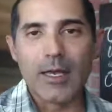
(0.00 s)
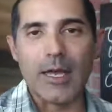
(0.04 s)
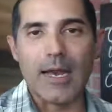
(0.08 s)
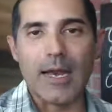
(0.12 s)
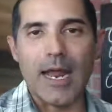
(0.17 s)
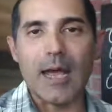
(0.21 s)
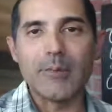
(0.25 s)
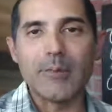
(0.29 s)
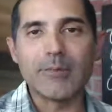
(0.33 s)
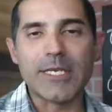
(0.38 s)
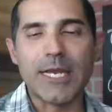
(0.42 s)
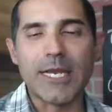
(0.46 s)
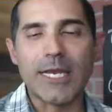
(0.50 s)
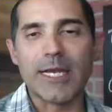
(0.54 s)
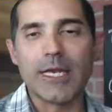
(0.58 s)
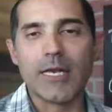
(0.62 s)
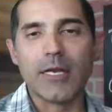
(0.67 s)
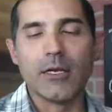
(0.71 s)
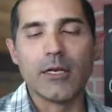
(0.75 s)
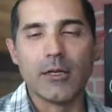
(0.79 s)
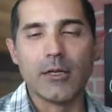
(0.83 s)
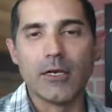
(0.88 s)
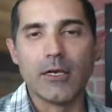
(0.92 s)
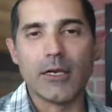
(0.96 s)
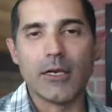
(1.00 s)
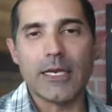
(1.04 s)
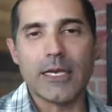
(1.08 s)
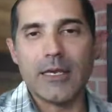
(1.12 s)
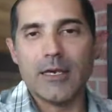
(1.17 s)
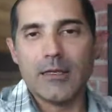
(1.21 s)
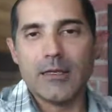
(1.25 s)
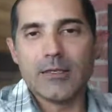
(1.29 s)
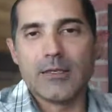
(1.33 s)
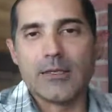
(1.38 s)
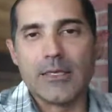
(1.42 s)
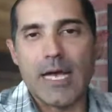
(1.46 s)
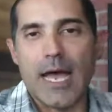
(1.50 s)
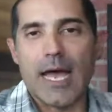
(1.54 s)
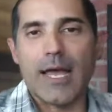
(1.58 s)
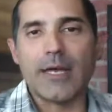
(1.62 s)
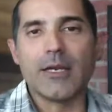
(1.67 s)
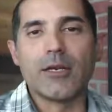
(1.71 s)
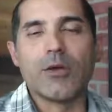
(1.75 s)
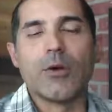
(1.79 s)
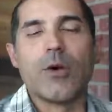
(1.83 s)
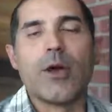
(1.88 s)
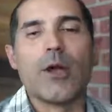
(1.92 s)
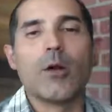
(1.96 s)
And I'm taking a look
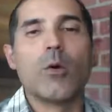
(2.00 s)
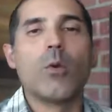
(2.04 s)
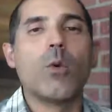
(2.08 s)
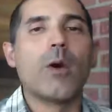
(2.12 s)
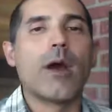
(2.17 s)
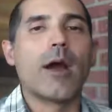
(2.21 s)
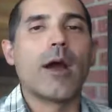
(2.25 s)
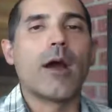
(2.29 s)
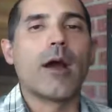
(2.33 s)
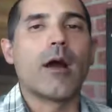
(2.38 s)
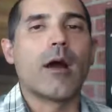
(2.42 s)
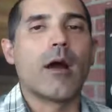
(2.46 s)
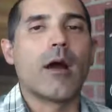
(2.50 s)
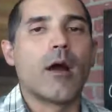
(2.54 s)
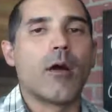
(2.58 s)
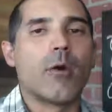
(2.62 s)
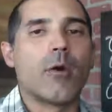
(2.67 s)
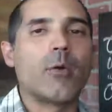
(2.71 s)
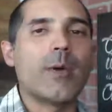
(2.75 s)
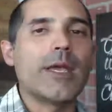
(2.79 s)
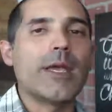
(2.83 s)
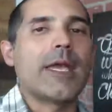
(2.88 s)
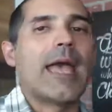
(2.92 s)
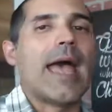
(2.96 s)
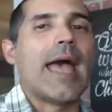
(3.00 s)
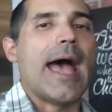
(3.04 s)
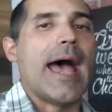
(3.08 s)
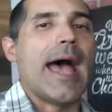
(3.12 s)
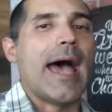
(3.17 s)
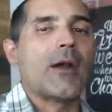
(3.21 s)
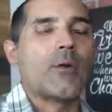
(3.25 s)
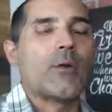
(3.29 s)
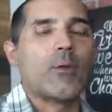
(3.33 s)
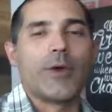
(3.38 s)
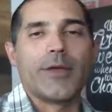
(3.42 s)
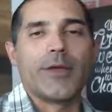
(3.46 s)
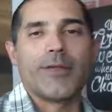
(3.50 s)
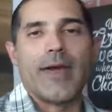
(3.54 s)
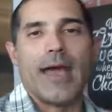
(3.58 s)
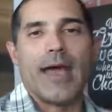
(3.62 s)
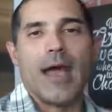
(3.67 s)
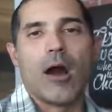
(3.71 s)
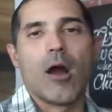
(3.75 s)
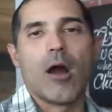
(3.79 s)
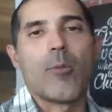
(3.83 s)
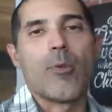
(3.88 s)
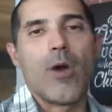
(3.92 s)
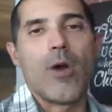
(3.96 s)
inside going, where are we at with
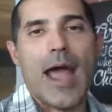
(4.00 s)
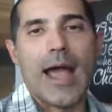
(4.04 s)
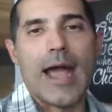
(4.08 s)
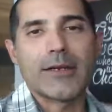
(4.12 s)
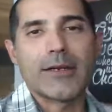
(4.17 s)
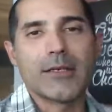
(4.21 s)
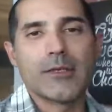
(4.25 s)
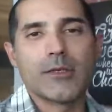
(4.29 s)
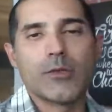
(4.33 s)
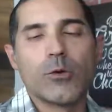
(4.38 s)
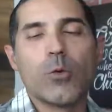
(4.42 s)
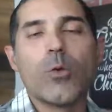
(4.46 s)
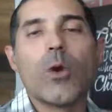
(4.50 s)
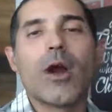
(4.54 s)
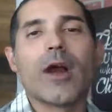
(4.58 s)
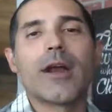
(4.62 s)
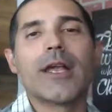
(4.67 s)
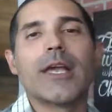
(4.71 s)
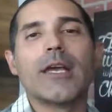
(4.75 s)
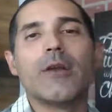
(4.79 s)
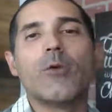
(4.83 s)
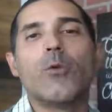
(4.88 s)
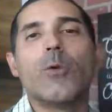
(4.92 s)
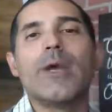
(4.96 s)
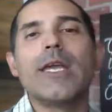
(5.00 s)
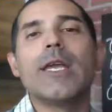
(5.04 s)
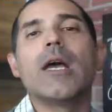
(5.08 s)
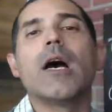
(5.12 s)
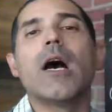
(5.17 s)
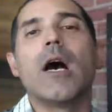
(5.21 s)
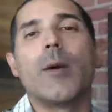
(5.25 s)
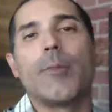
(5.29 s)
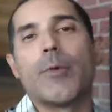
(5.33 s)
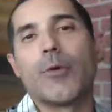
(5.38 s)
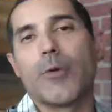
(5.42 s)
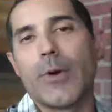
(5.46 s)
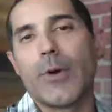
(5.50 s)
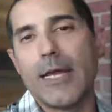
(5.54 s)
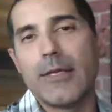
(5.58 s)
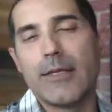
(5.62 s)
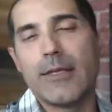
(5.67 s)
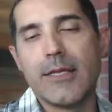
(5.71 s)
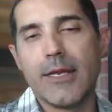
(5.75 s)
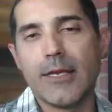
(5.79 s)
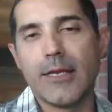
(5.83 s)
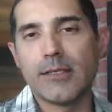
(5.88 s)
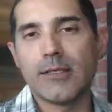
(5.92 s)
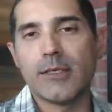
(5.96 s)
our practice? Where can we
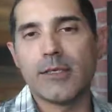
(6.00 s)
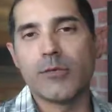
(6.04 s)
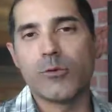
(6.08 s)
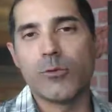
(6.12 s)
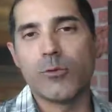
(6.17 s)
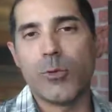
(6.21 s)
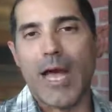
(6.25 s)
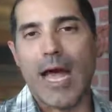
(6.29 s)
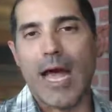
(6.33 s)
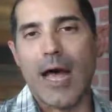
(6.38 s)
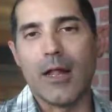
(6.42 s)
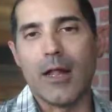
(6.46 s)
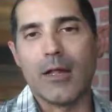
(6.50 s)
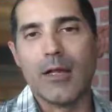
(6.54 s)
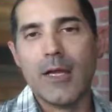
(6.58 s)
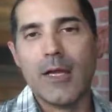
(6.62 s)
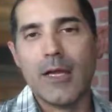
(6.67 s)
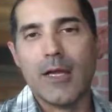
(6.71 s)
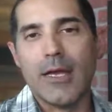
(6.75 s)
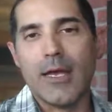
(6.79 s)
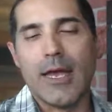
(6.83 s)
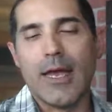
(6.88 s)
upgrade things as well?